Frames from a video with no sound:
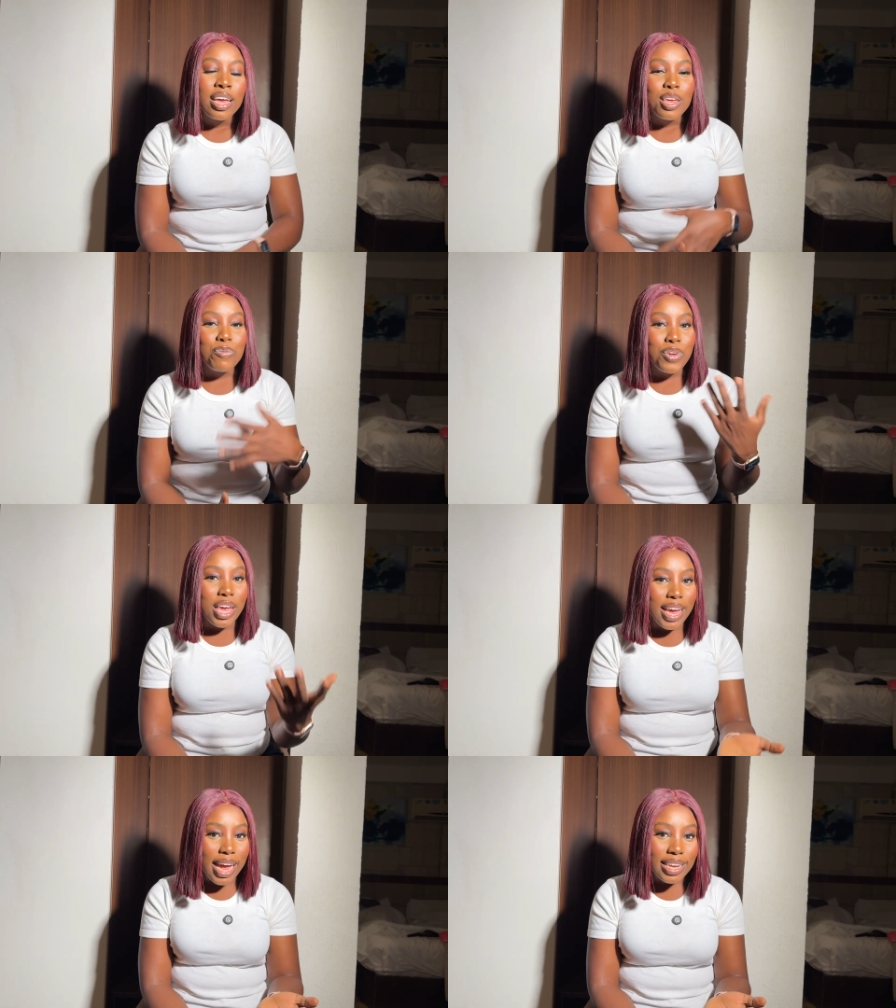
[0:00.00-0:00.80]
If you're
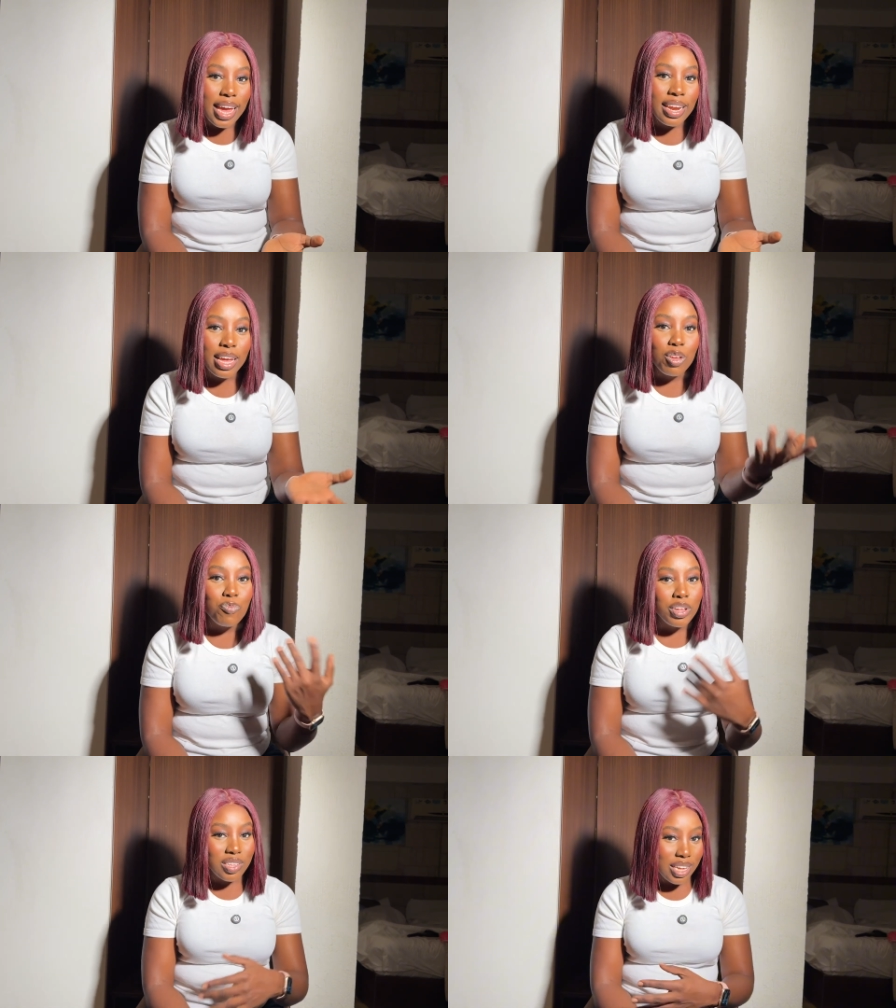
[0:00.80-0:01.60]
a Ghanaian and you've
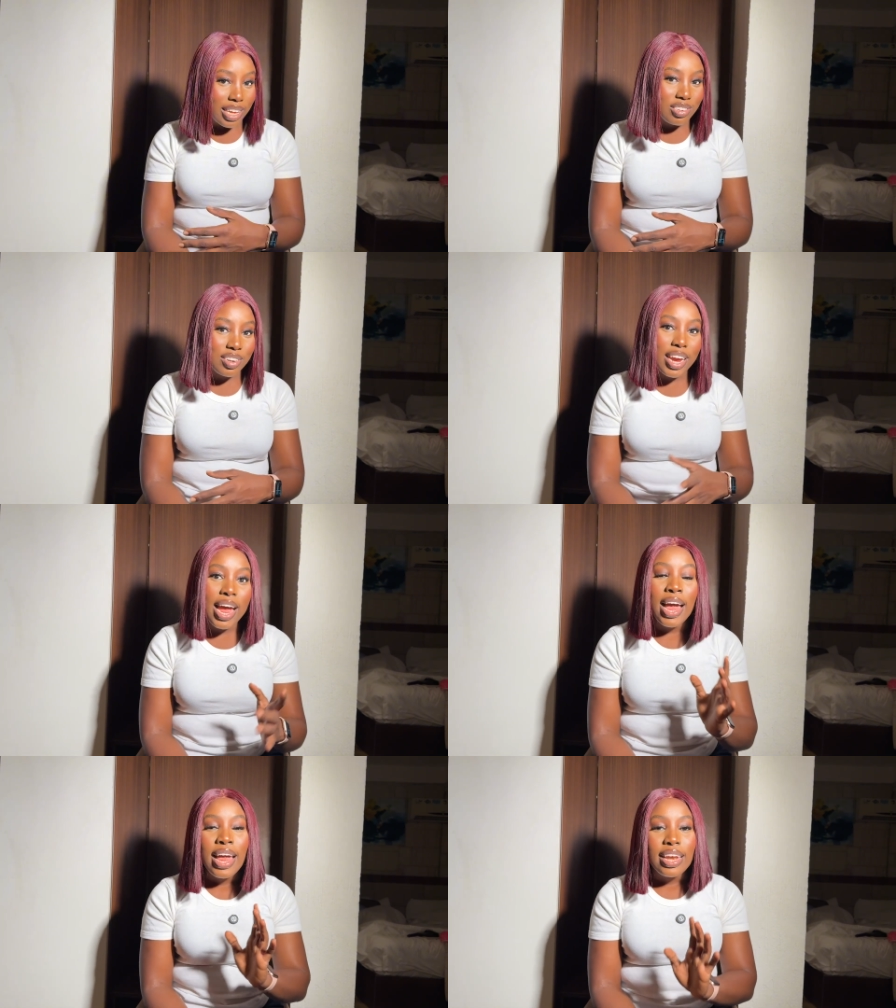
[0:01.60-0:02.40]
been to
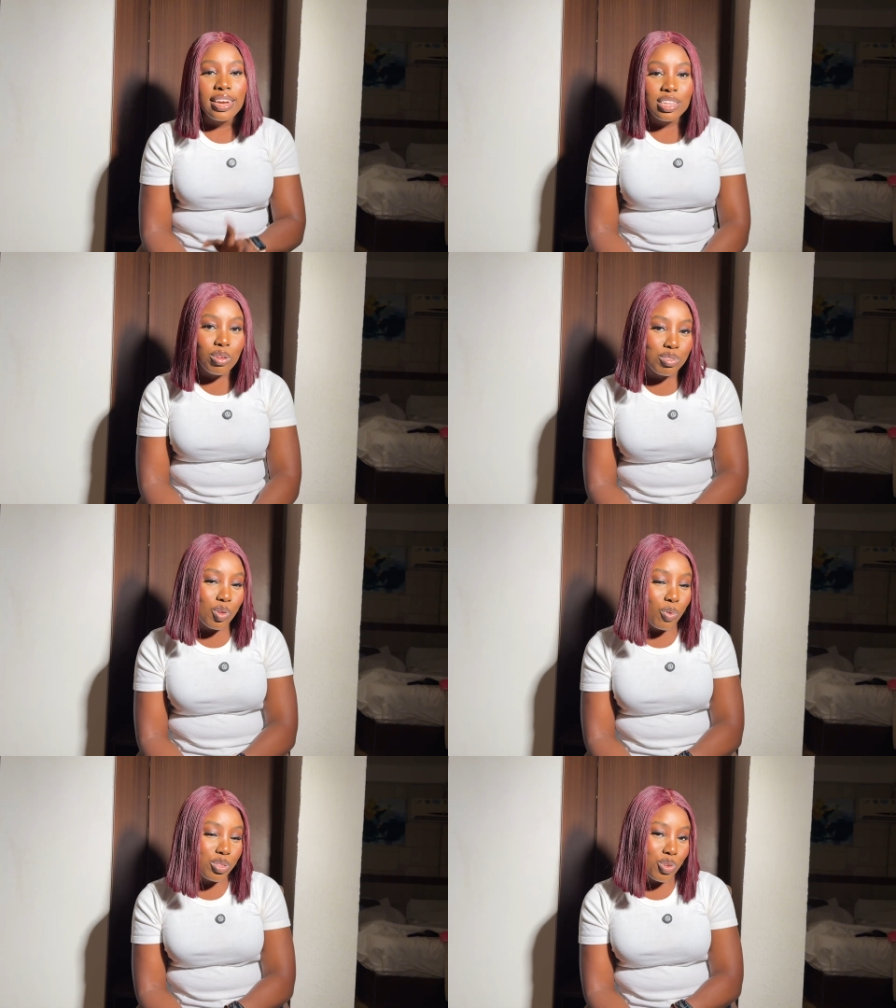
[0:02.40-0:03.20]
Nigeria, let us know
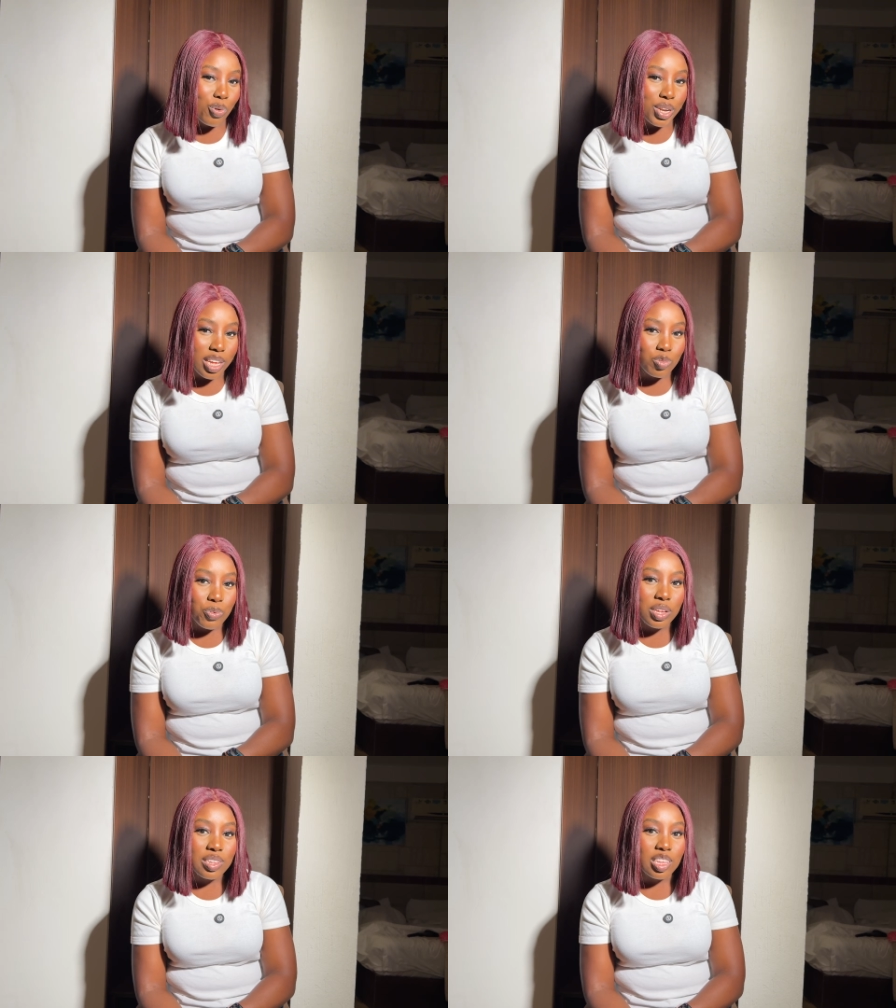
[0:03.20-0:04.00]
what your own
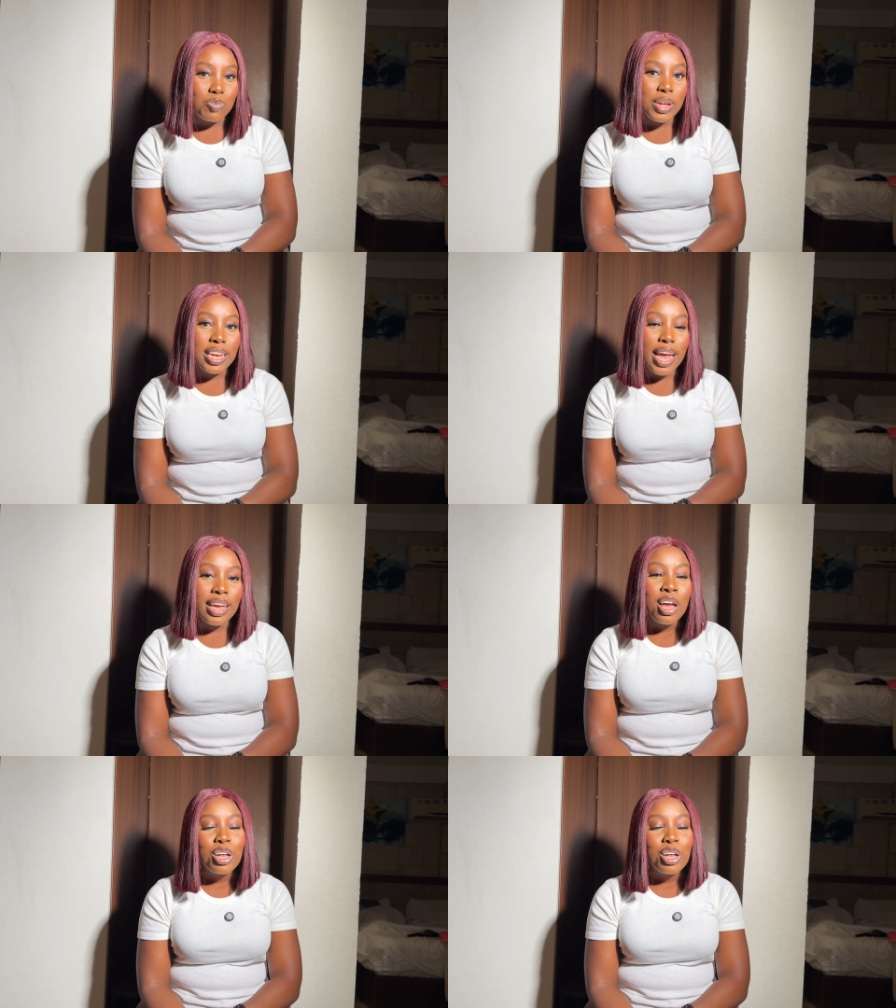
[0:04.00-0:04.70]
experience has been like.